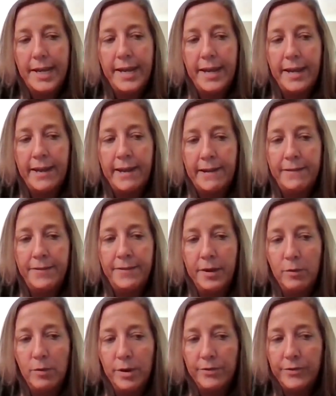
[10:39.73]
and
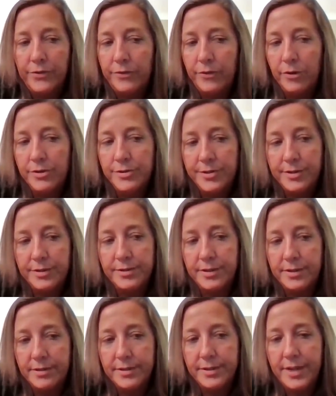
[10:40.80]
there was nurses
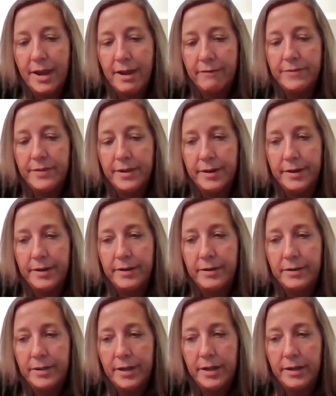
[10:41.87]
and staff
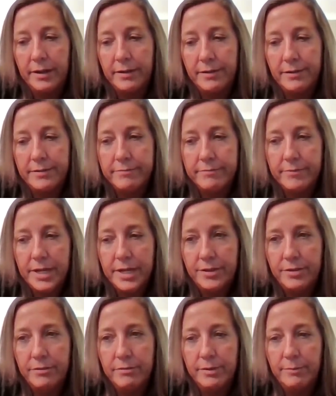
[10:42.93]
there. And I
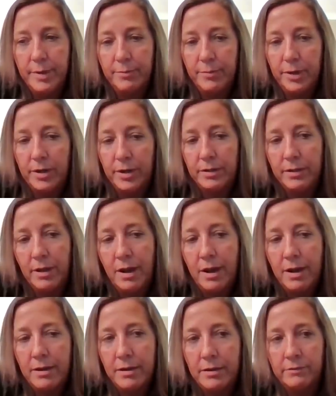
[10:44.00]
do remember a
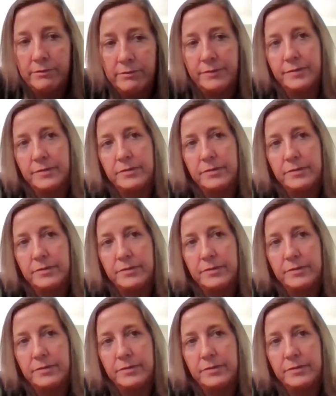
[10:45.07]
lot of